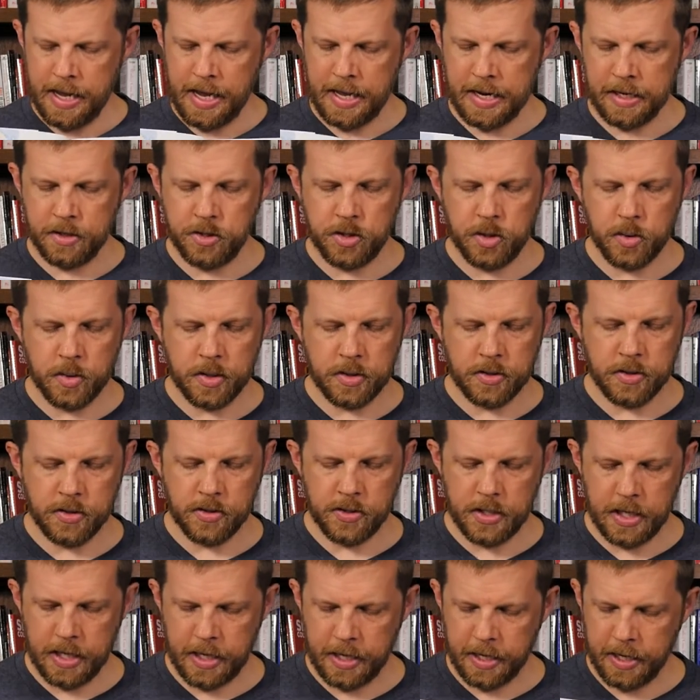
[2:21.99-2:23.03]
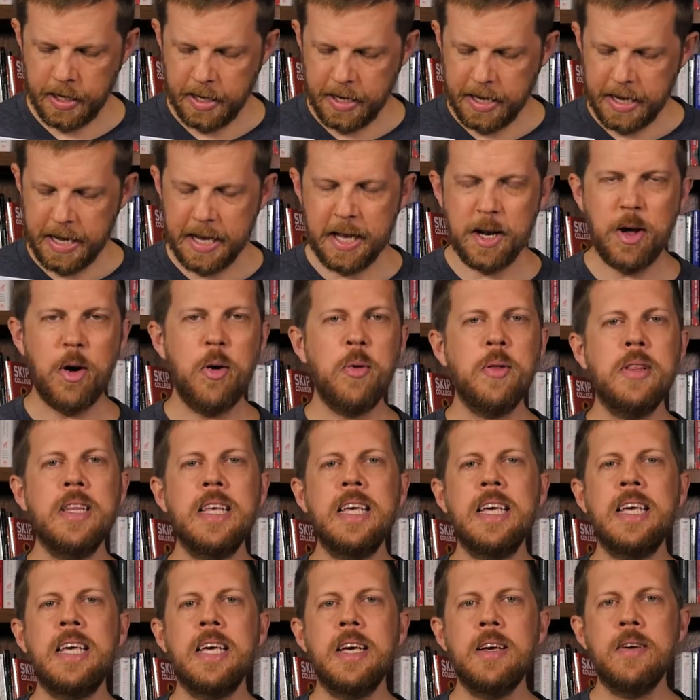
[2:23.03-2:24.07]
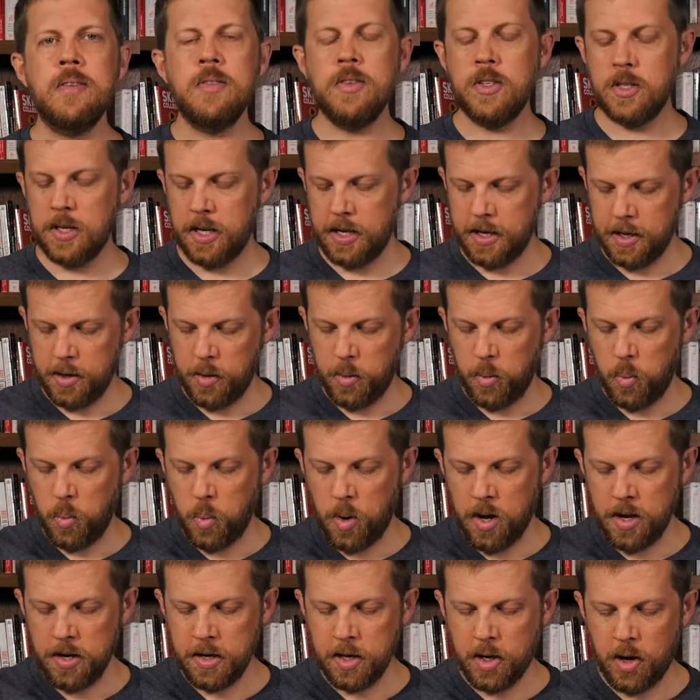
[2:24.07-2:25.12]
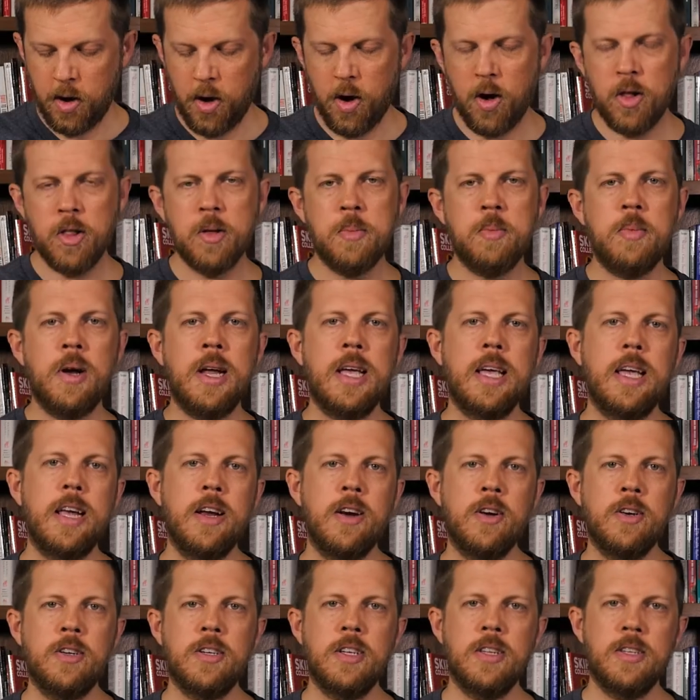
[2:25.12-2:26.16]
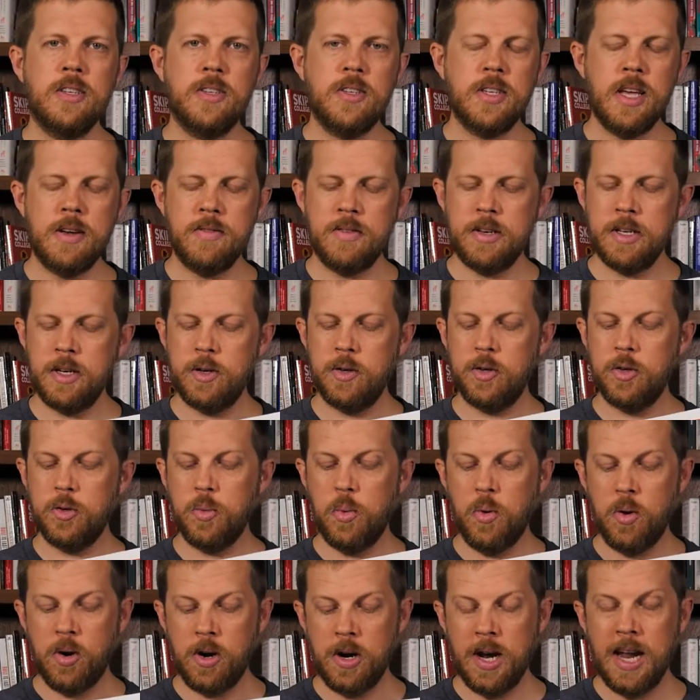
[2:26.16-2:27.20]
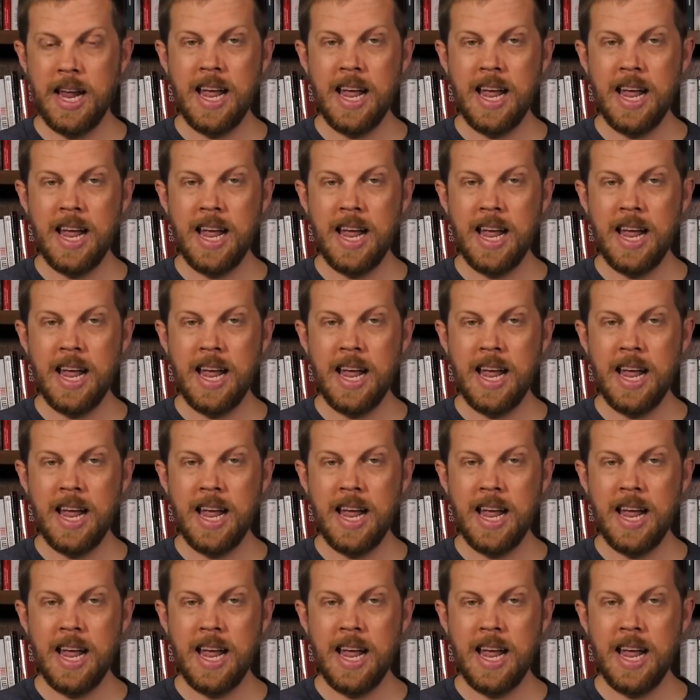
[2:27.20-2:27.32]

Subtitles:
And as you can see, it only gives one column right here to the Seven Years' War.